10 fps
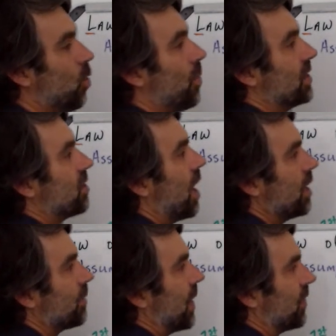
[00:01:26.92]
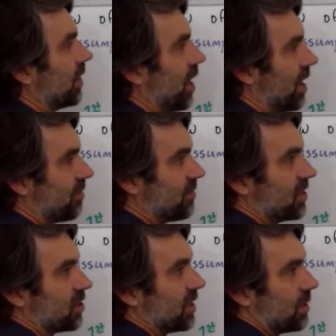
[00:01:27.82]
When we talk about the law of
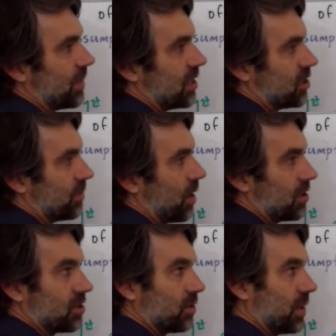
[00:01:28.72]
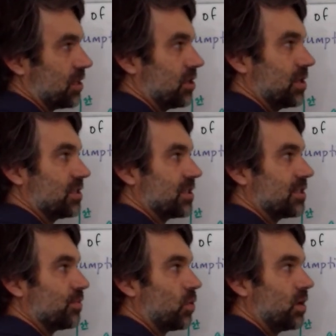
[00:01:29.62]
eventually diminishing marginal returns,
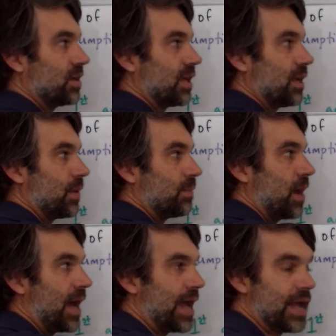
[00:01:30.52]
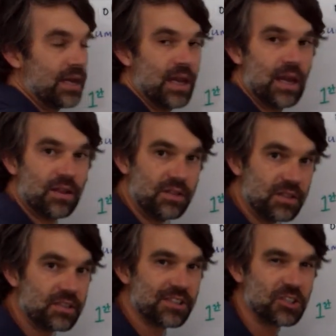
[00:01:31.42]
it's important to keep in mind
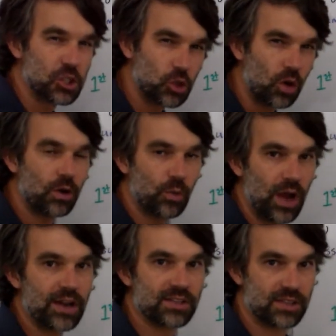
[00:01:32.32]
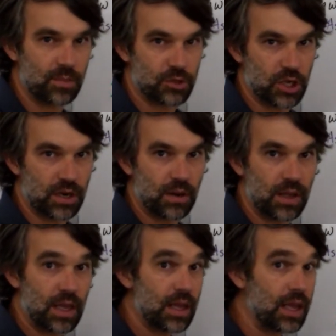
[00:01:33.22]
this is a short run assumption.
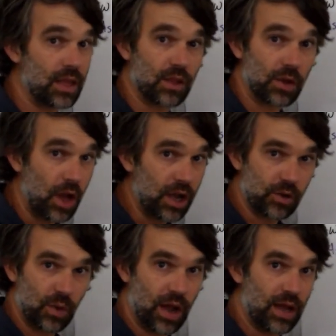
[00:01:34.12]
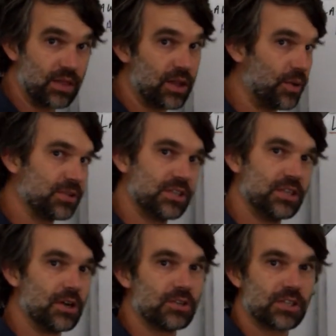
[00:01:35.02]
In the long run, there is
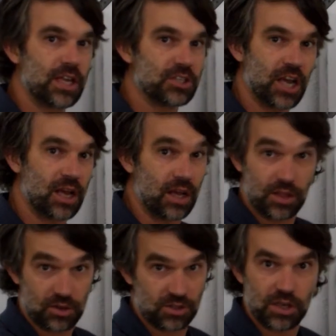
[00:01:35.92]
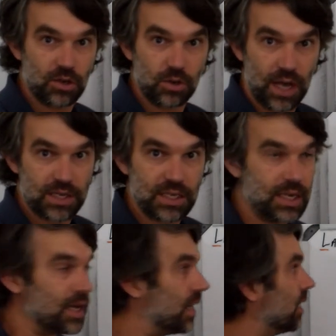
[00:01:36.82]
no such, uh, uh, there's no
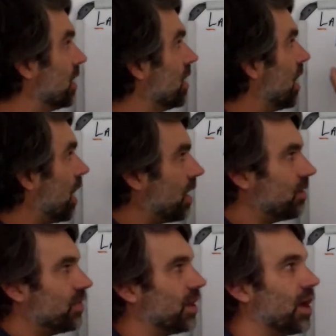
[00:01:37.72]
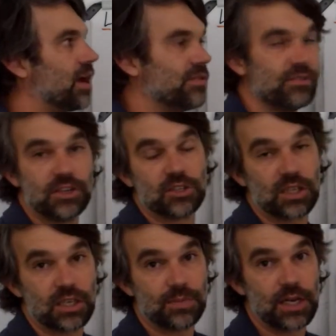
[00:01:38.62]
idea of the law of
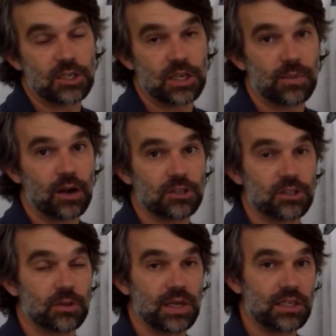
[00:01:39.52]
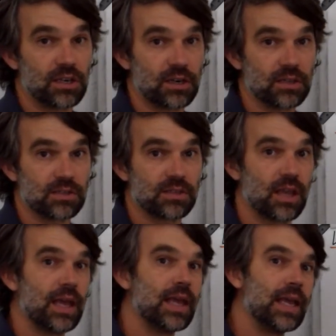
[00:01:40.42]
eventually diminishing marginal
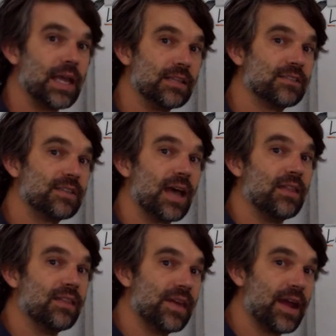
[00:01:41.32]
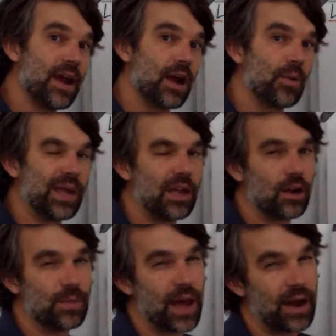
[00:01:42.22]
returns. Instead there, we
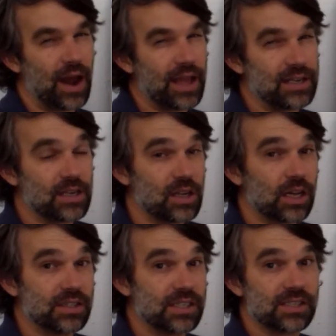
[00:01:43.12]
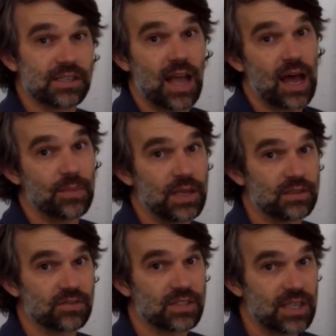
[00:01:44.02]
hear about an idea called
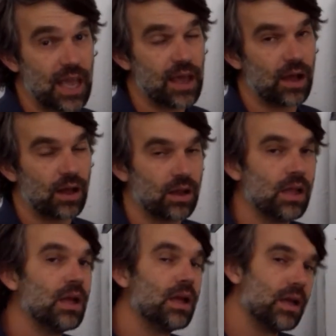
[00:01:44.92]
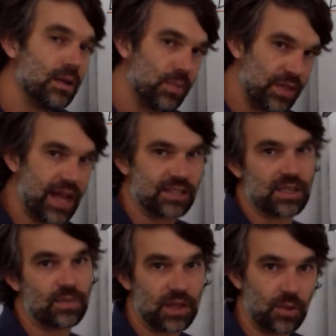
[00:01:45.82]
diseconomies of scale, but
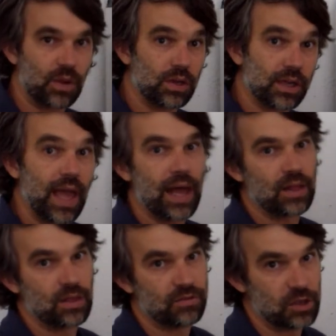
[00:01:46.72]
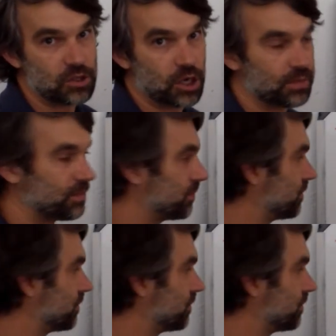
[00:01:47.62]
that's something that we'll look at in the future.